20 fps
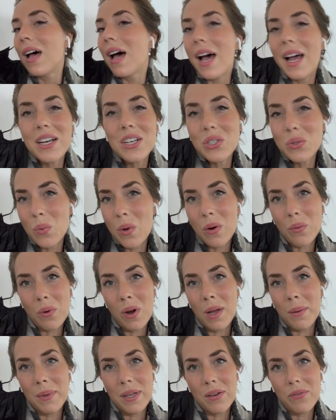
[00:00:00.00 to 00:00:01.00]
I just want
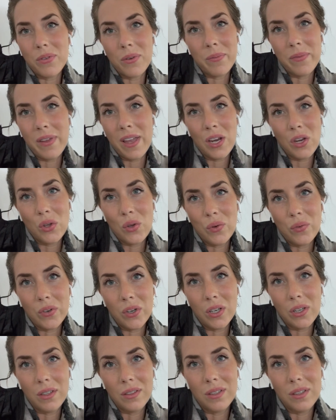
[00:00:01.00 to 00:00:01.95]
ramen from Vancouver.